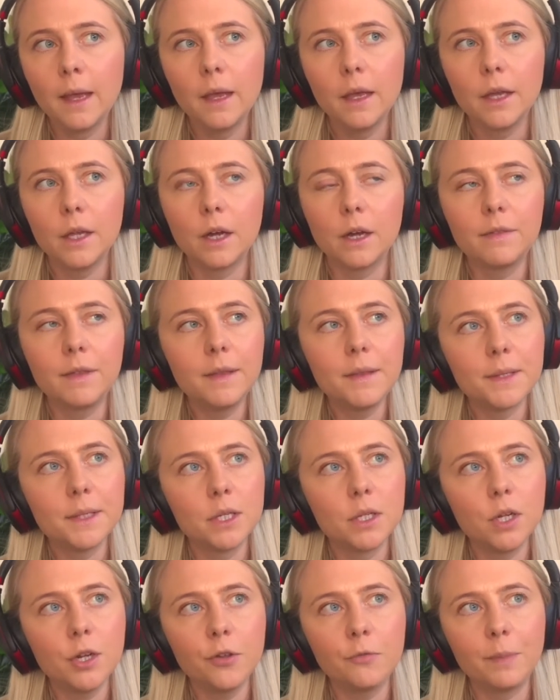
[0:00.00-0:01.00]
you know, I think there's a
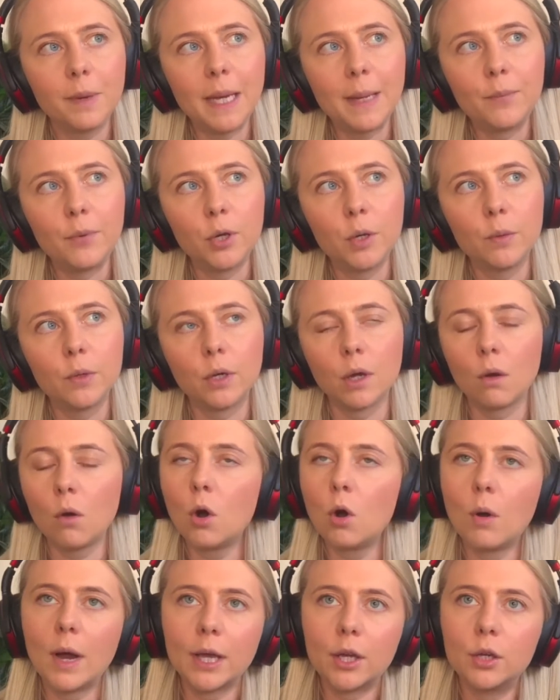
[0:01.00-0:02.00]
lot of people who would go,
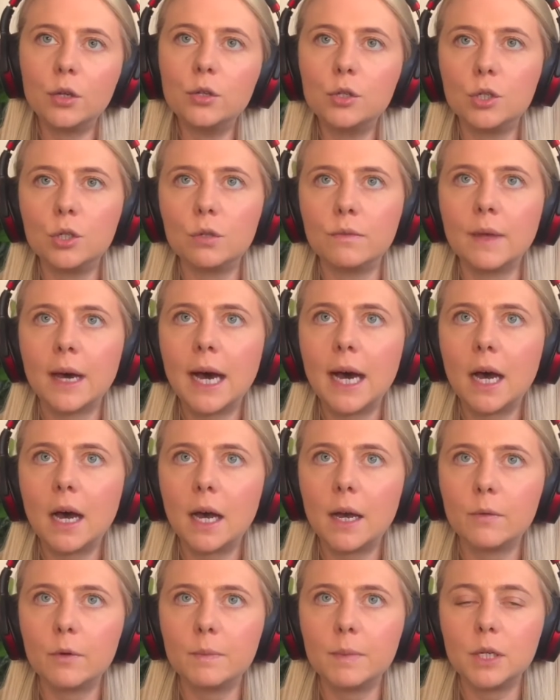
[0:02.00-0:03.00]
oh, I couldn't do that.
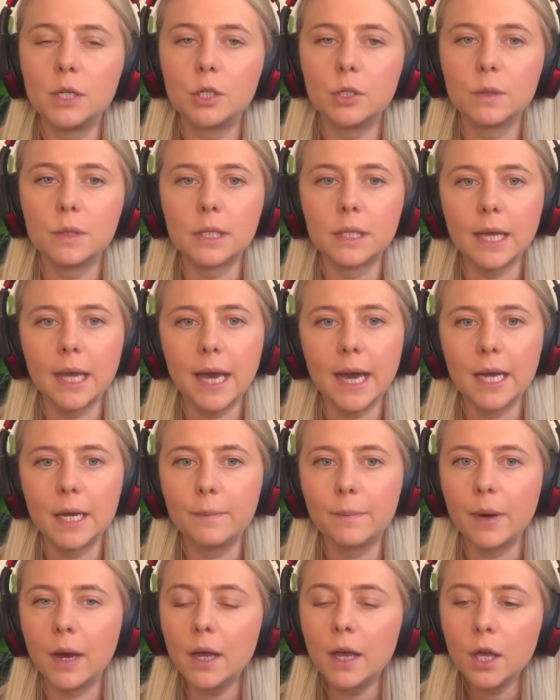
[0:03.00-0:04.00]
I would be too scared.
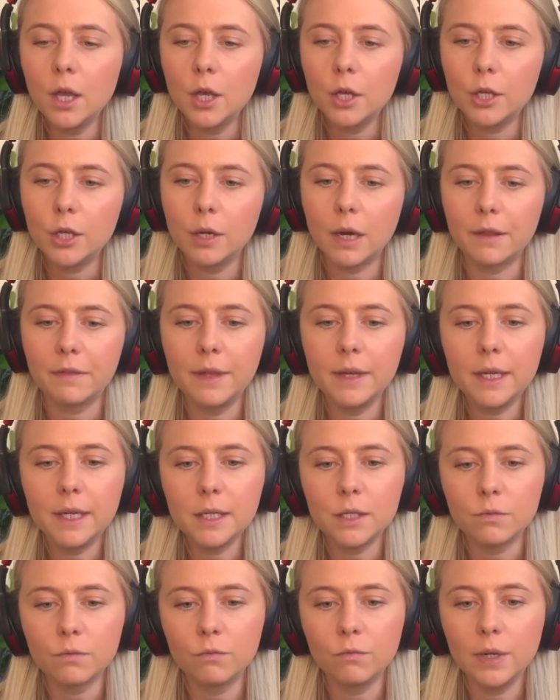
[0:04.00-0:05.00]
But, you know, I think
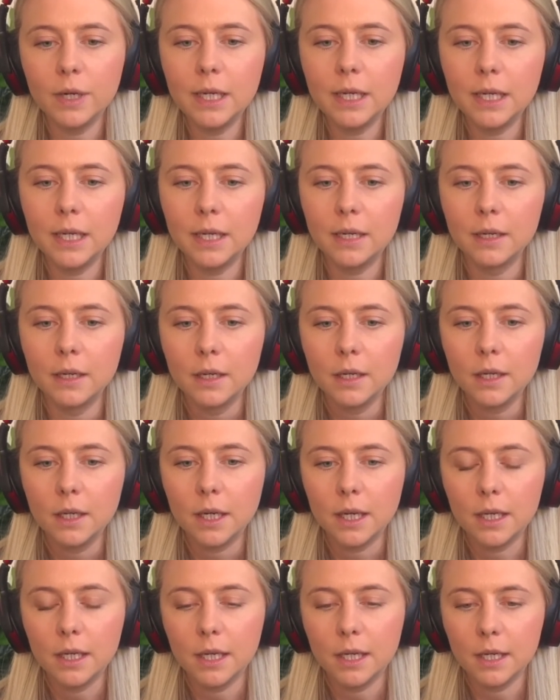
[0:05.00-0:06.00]
it's really,
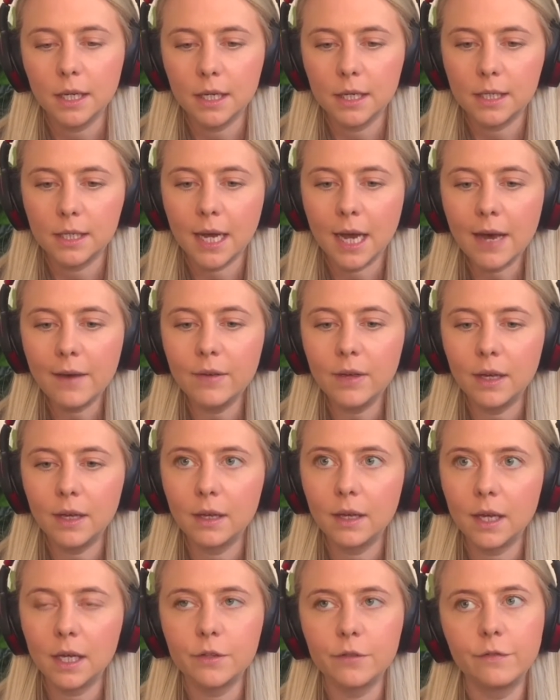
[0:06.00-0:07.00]
it, it, it's
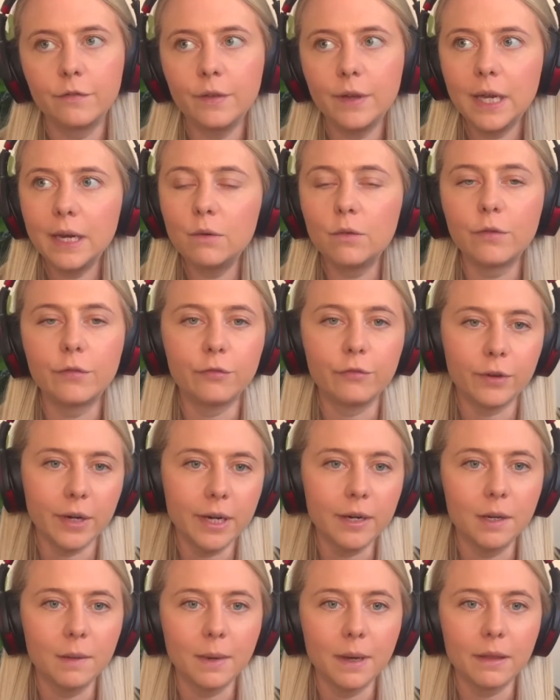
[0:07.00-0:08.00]
having, it's fear or
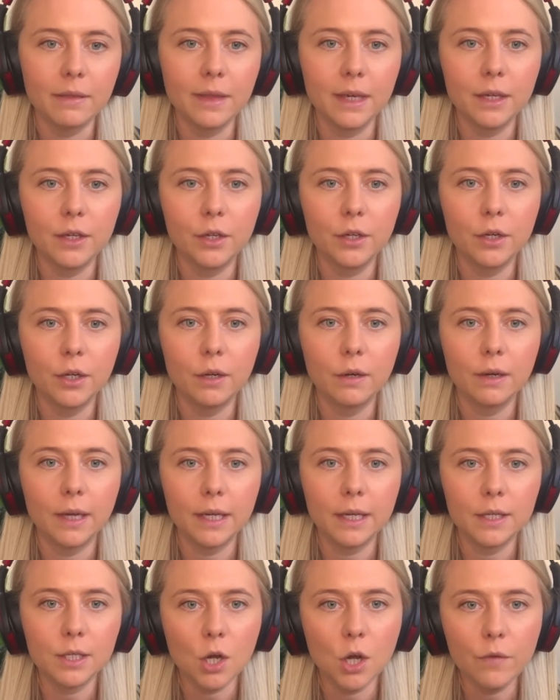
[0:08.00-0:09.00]
freedom. I think, you know, like
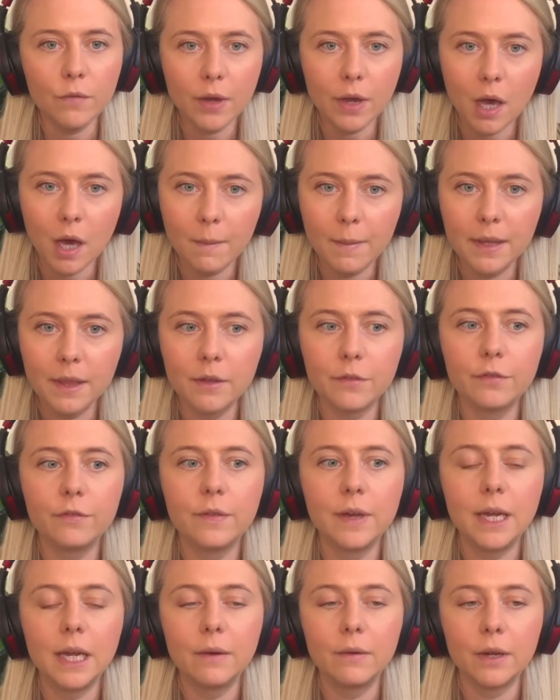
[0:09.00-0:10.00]
it's overcoming the
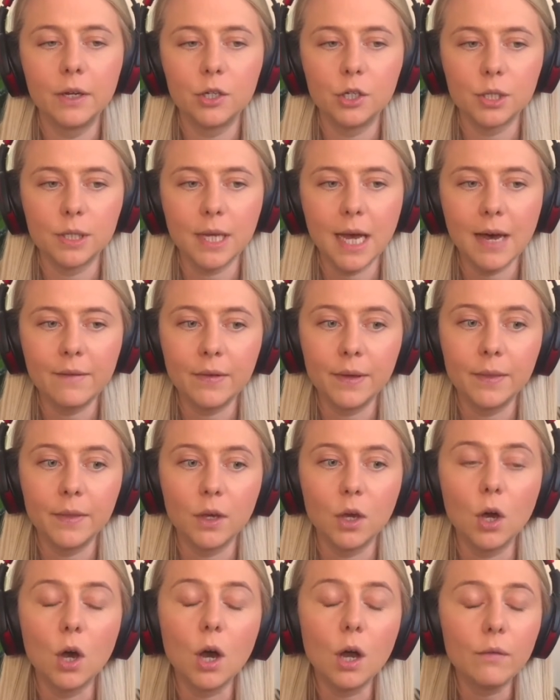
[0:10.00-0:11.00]
fear and just having the
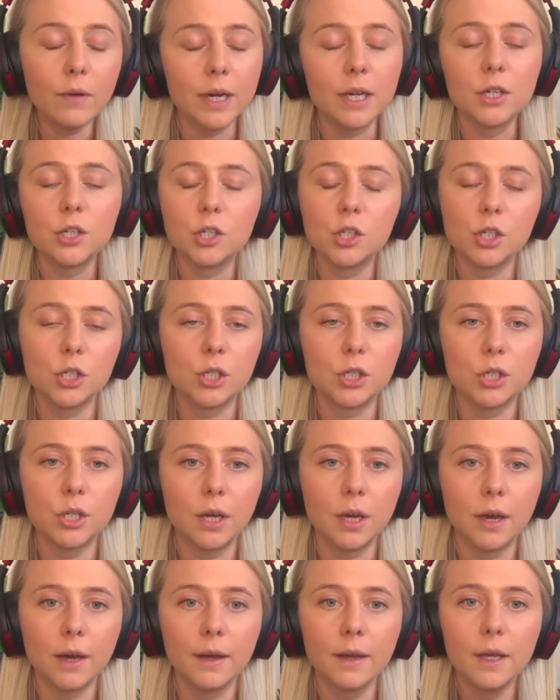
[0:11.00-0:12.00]
courage just
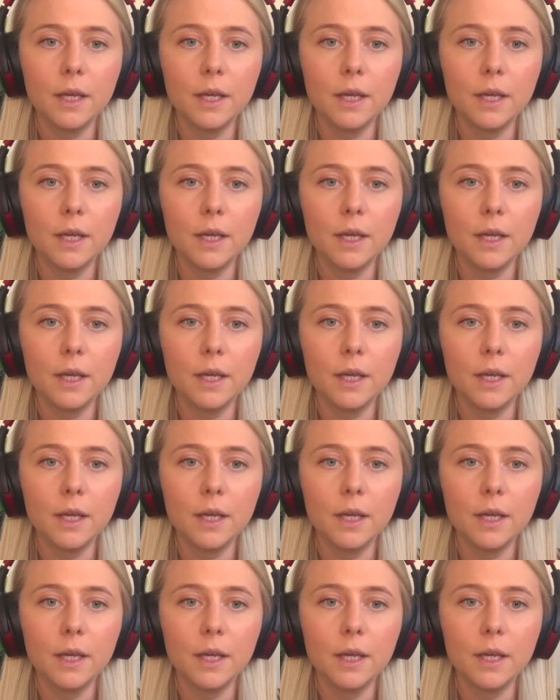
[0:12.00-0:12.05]
to,